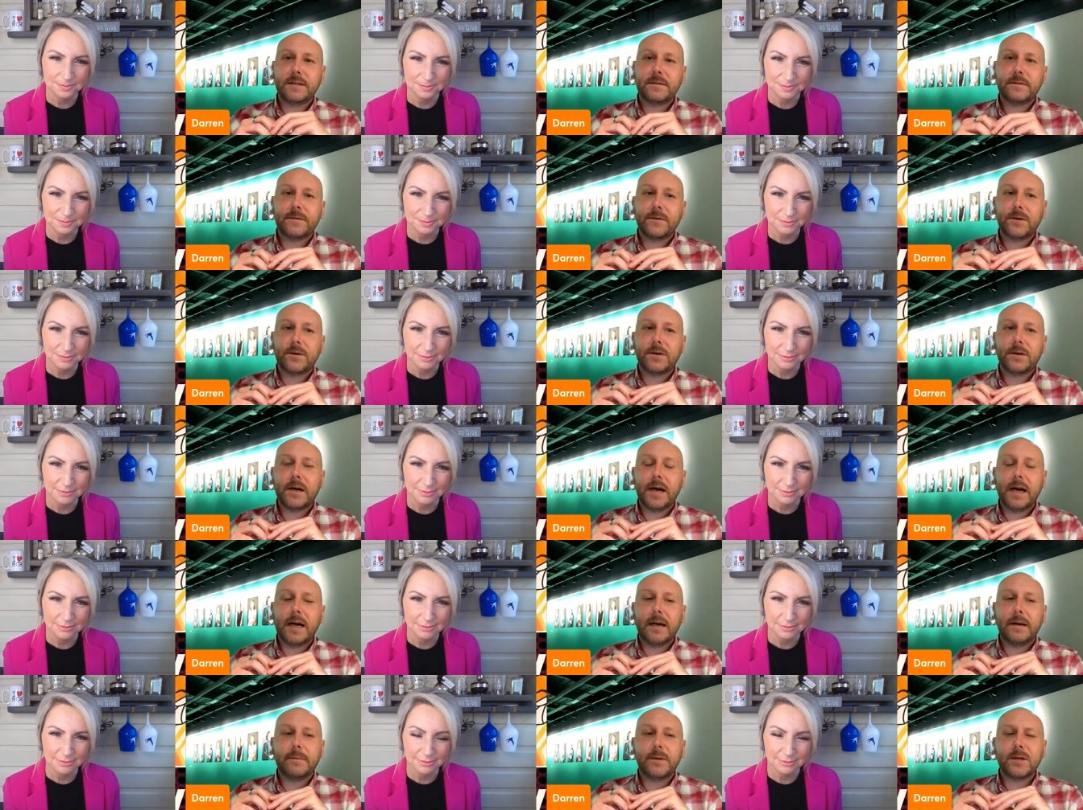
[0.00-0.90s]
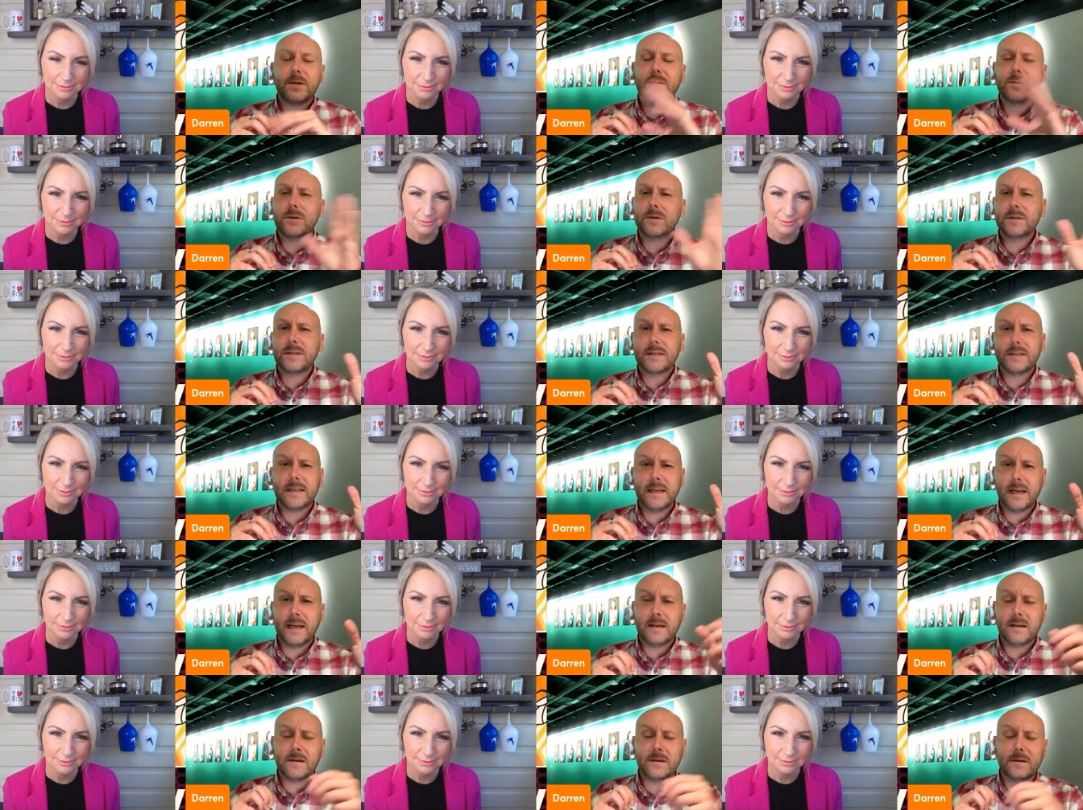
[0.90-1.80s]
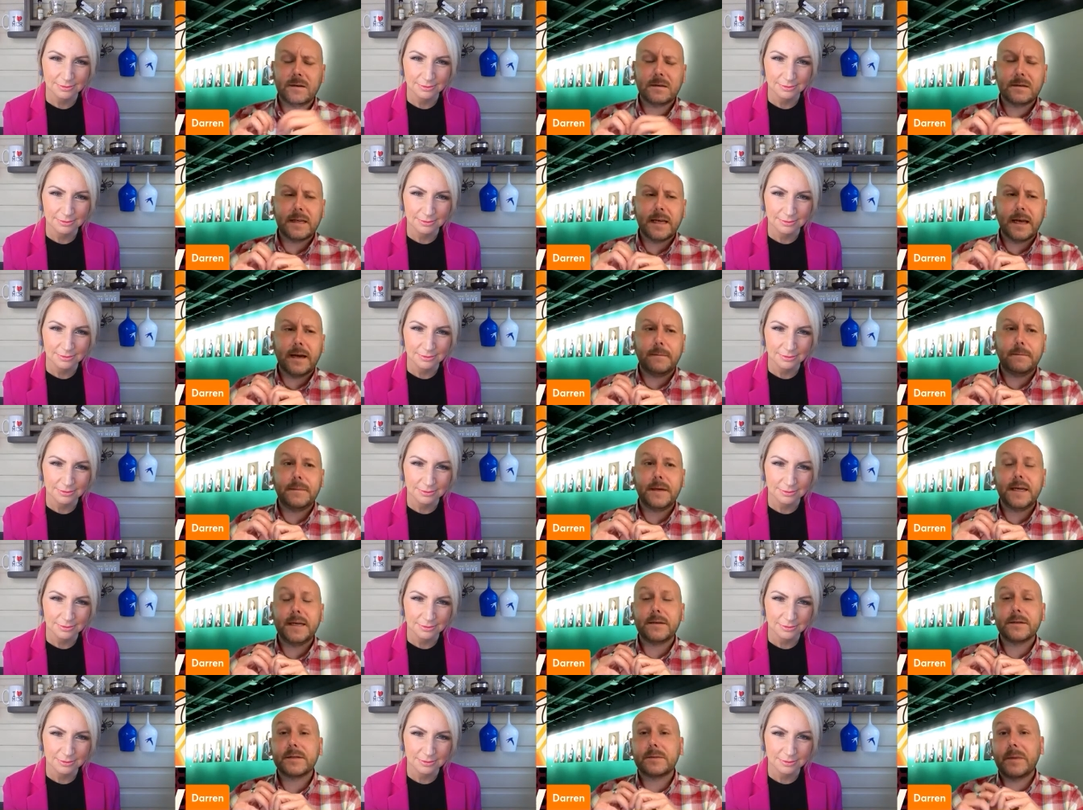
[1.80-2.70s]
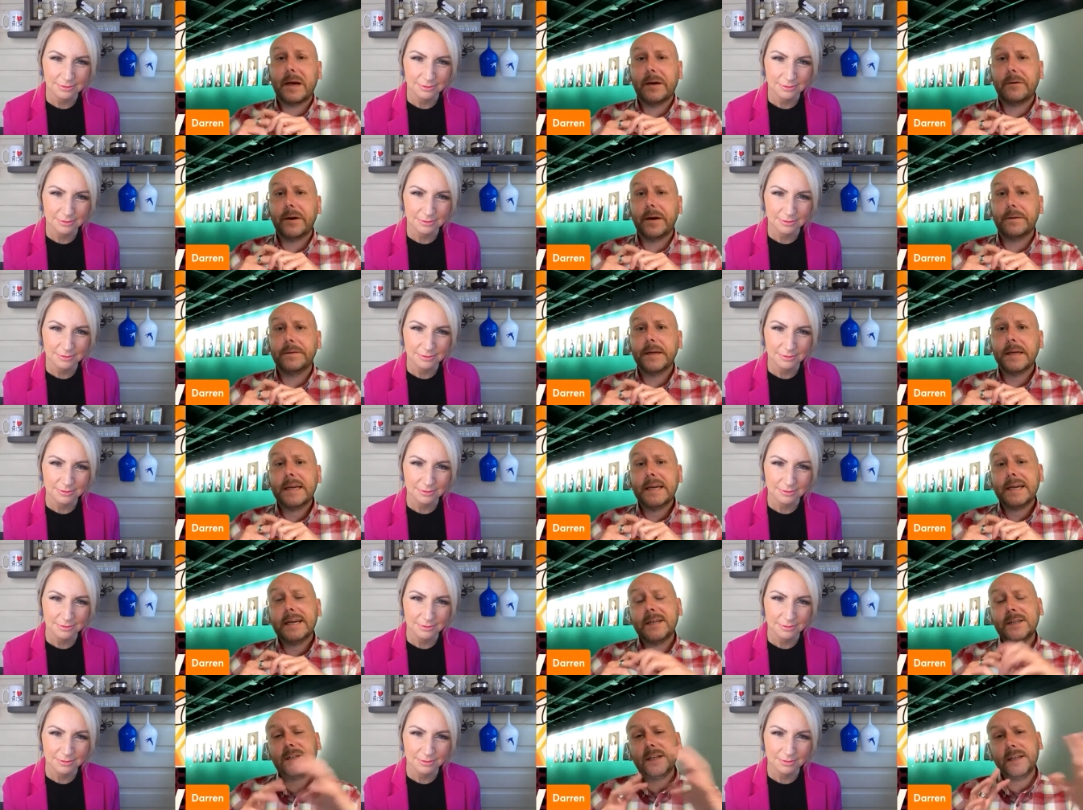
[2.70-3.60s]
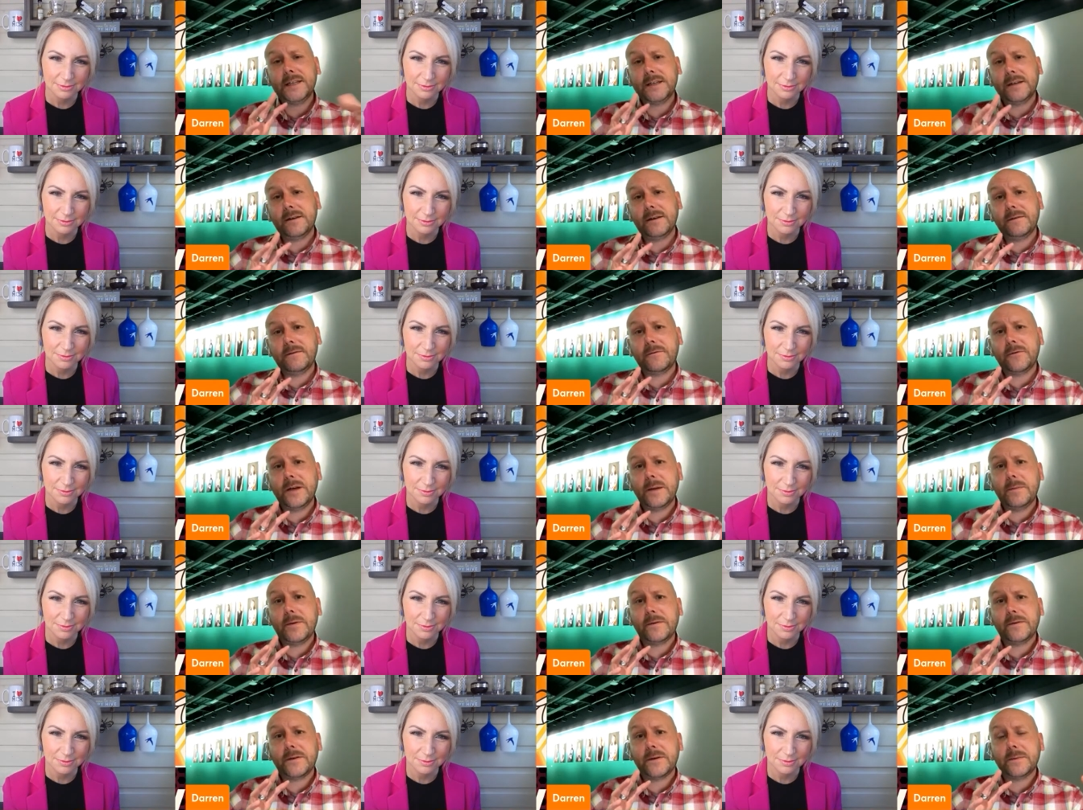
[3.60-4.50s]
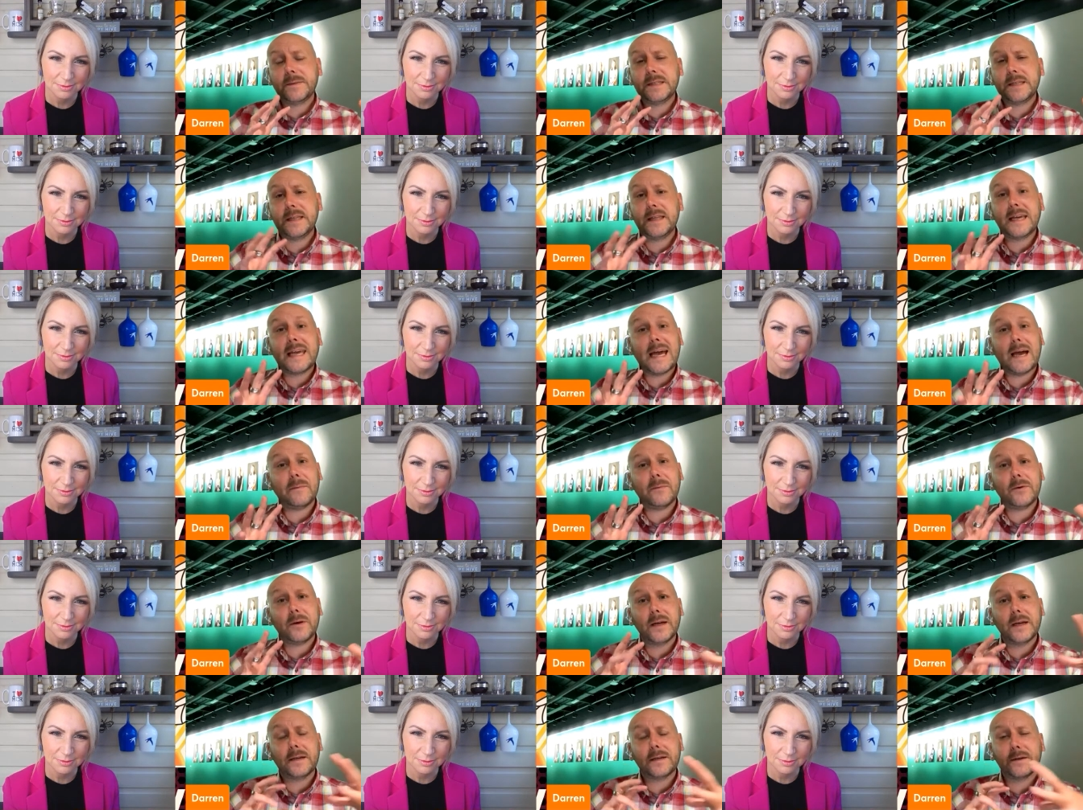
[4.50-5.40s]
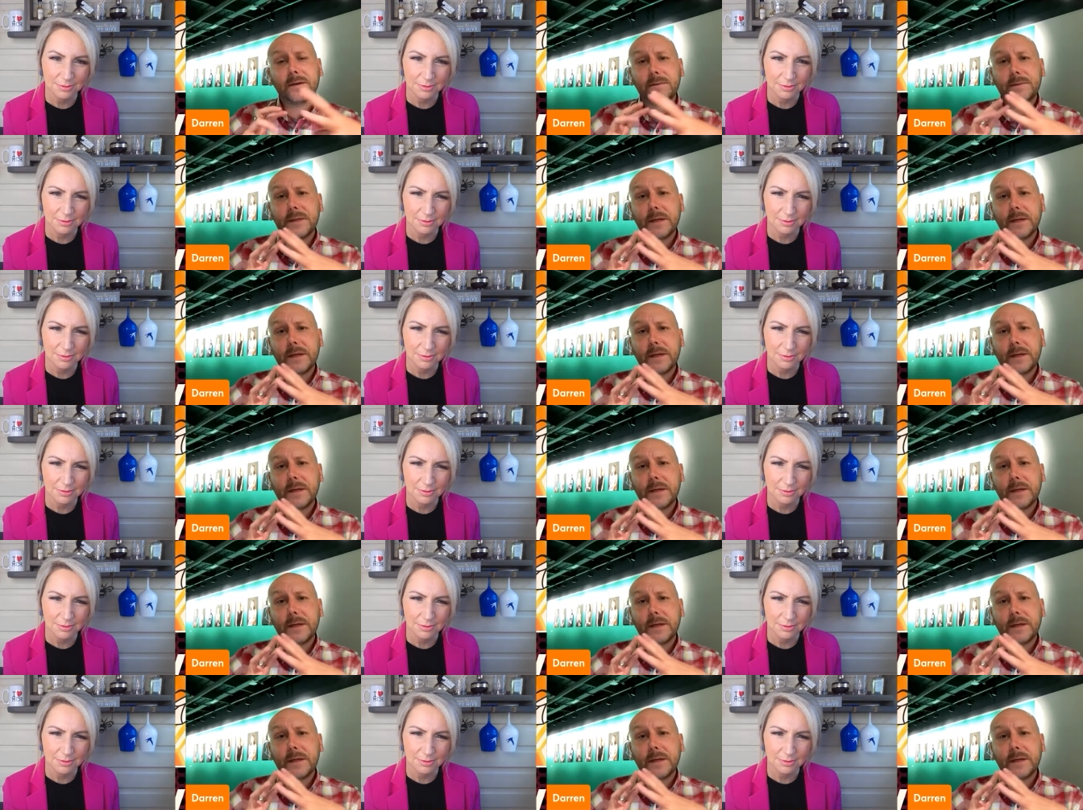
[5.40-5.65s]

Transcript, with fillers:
Speaker 1: us for um, a gorgeous singer called um, Little Sparrow, and she's doing a free performance in the Cabaret Club.